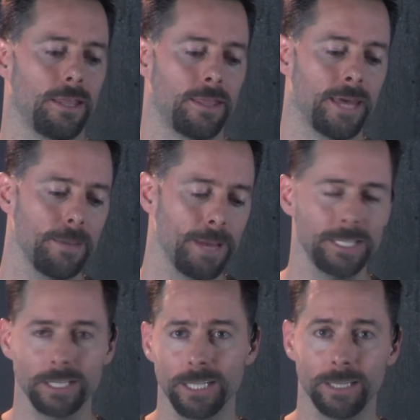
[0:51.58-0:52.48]
They
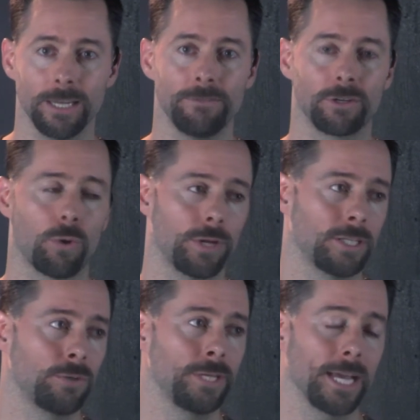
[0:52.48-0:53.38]
basically live
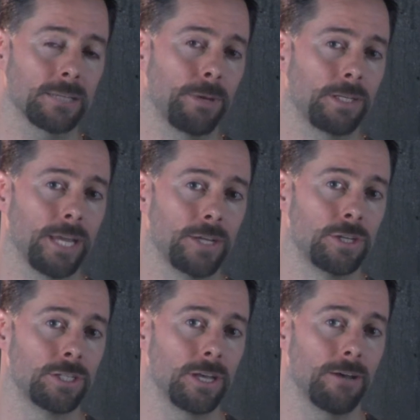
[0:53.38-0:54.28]
according to the
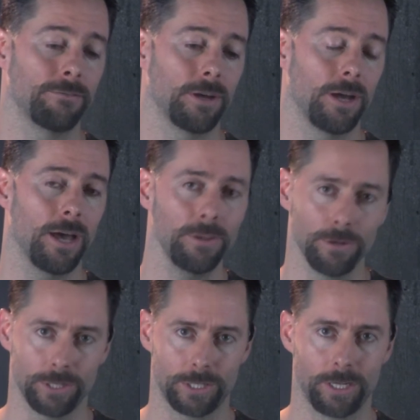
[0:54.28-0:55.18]
expectations of
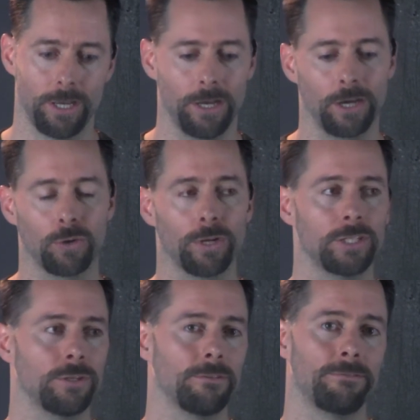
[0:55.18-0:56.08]
others,
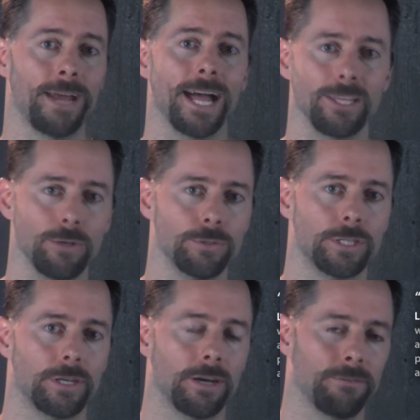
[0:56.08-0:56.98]
according to the
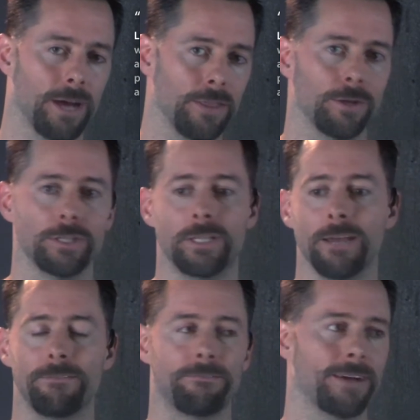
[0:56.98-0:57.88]
values of others.
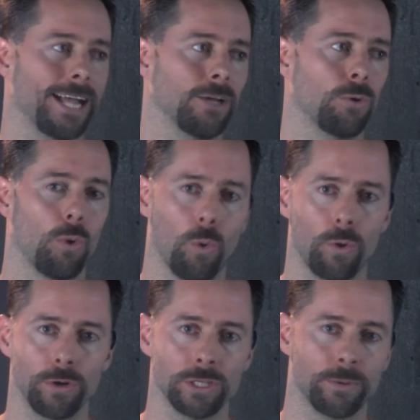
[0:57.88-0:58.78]
They follow
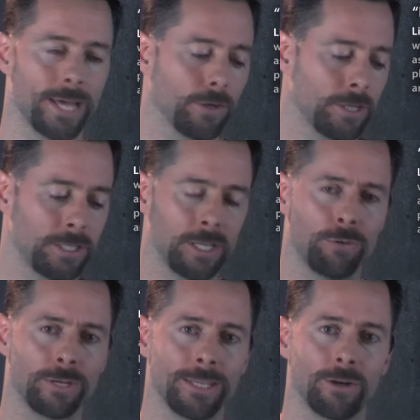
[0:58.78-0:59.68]
orders without
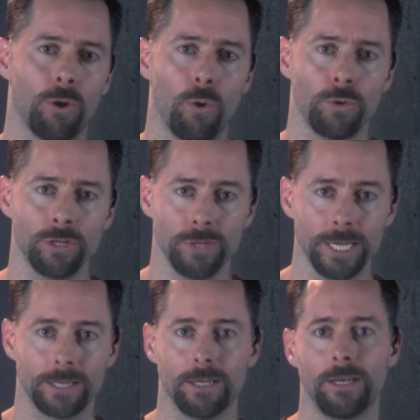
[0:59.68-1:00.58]
considering their own
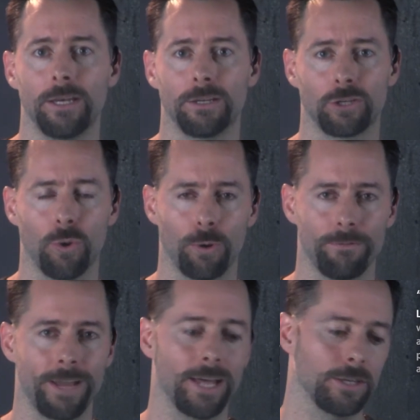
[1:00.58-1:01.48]
unique core
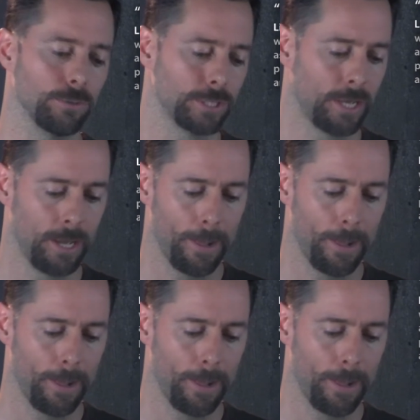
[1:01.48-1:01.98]
values.